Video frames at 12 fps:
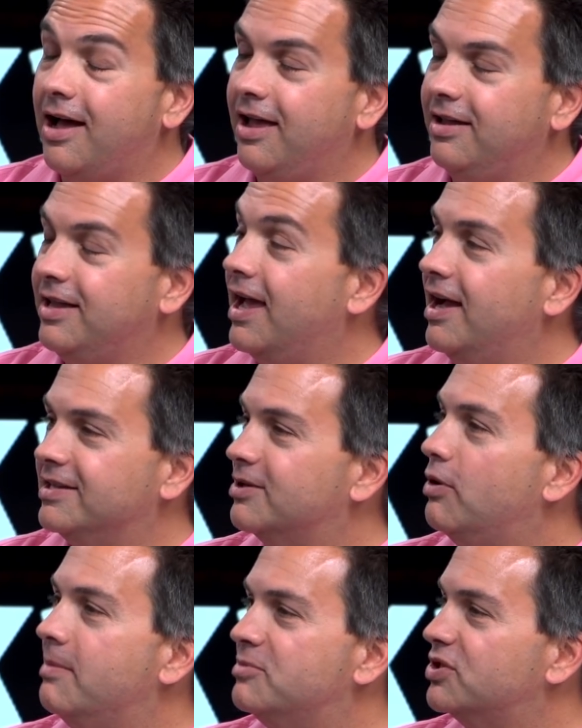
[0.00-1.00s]
I, yeah,
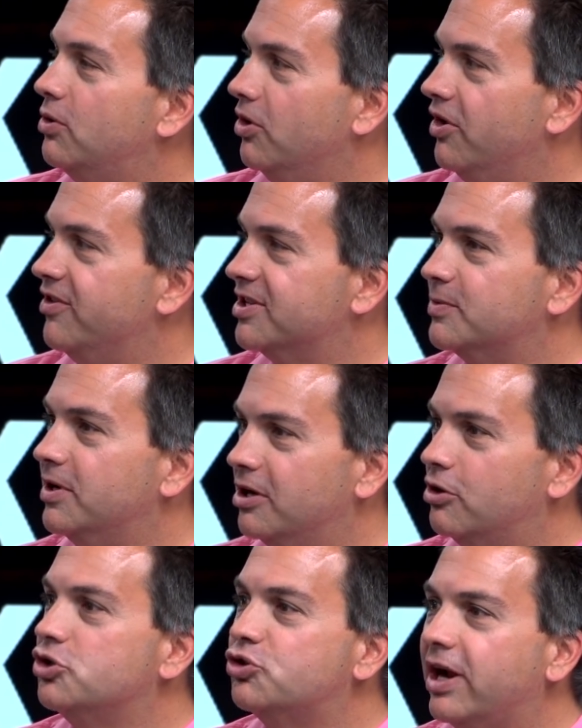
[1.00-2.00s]
so I'm sold on this one. A
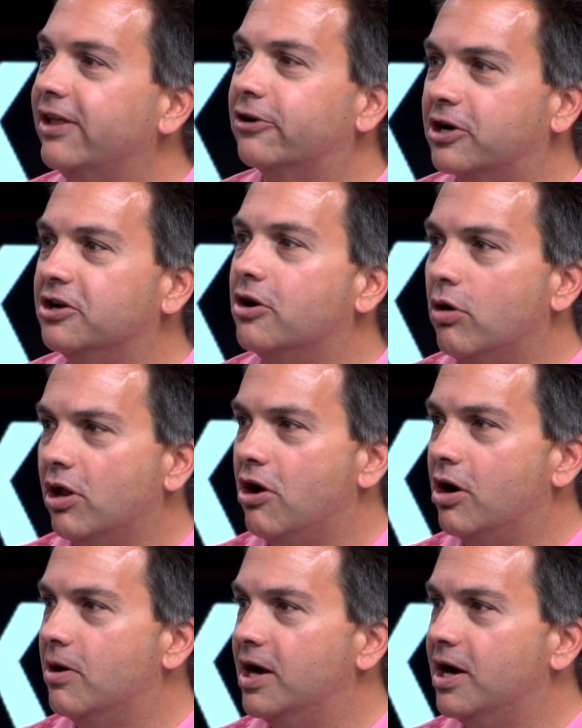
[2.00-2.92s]
good Yes. trailer can go a long